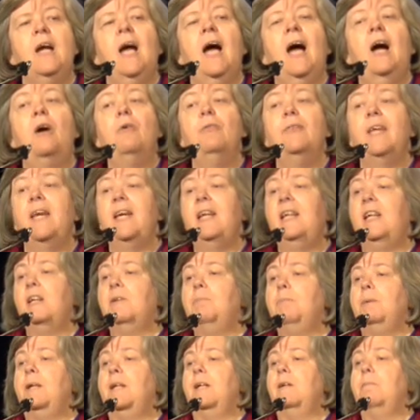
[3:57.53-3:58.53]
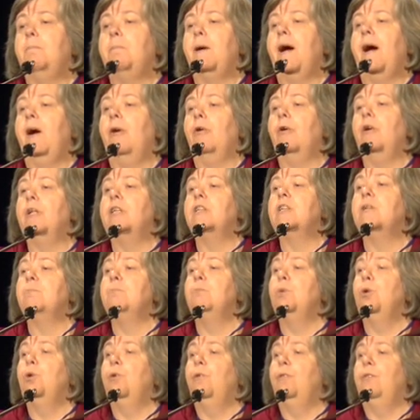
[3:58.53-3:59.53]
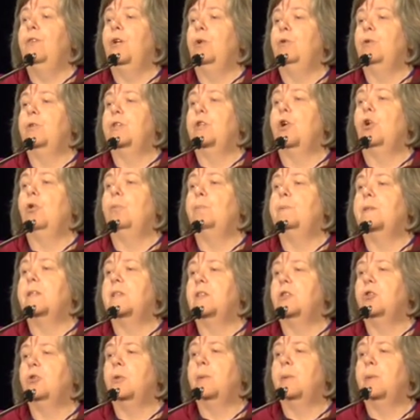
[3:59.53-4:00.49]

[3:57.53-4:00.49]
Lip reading: how they can be empowered to move those hopes and